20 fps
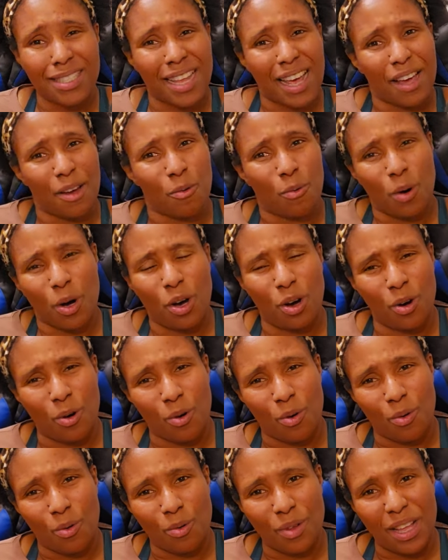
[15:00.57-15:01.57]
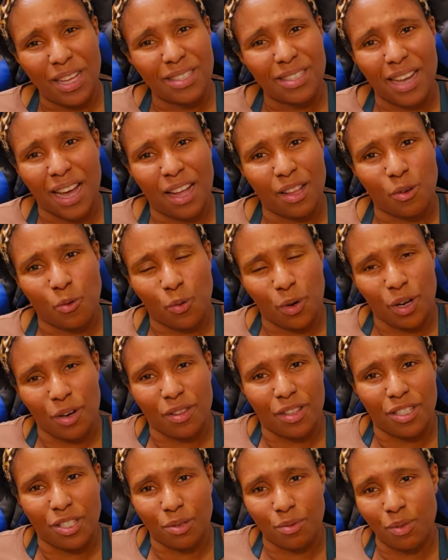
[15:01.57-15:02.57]
like, whoa, that's kind of weird
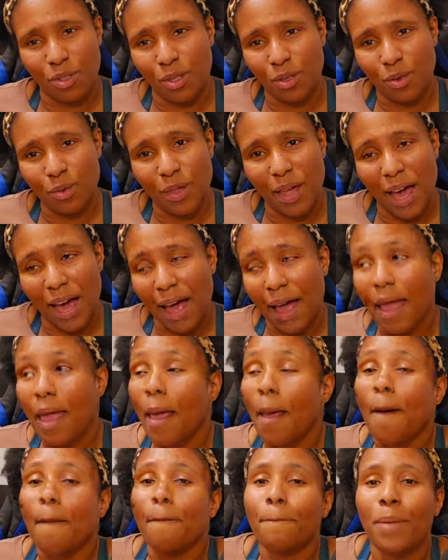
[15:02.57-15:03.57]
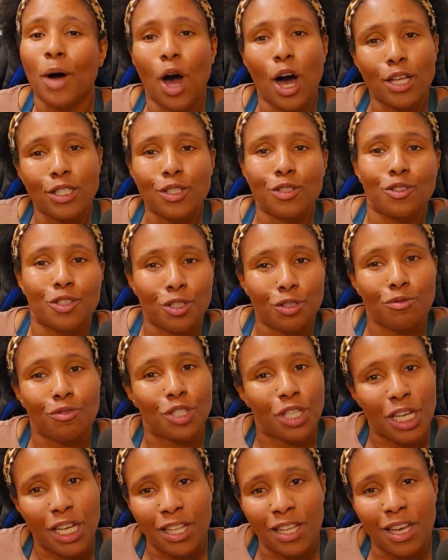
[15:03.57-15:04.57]
that she would do that. But also too,
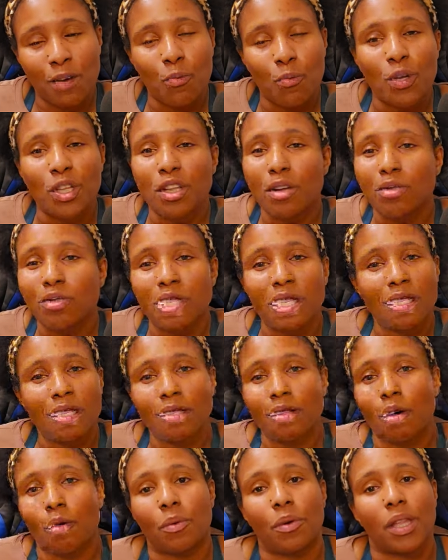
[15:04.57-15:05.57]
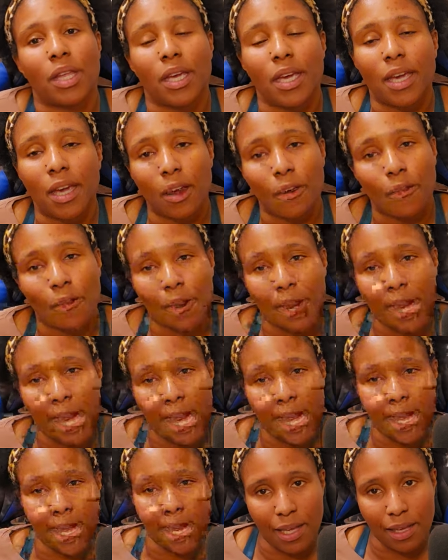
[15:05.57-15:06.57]
Gina, we know Gina don't really care for
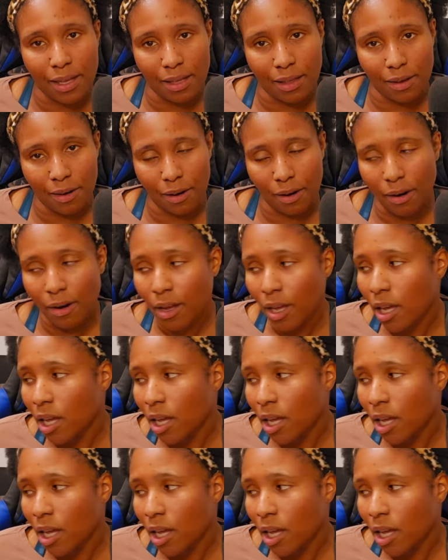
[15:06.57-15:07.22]
Katie either.